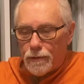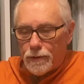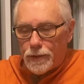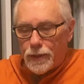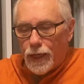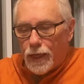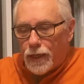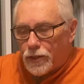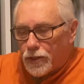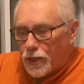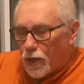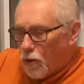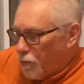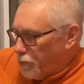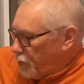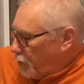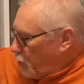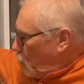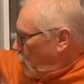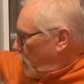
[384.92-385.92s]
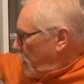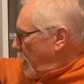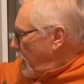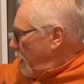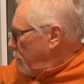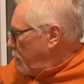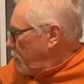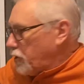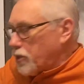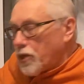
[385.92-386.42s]
Telescopes
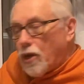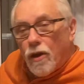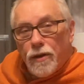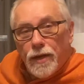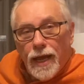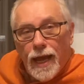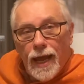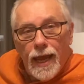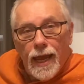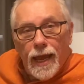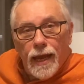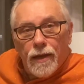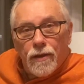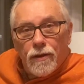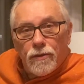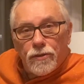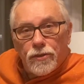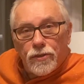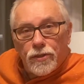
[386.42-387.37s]
without star diagonals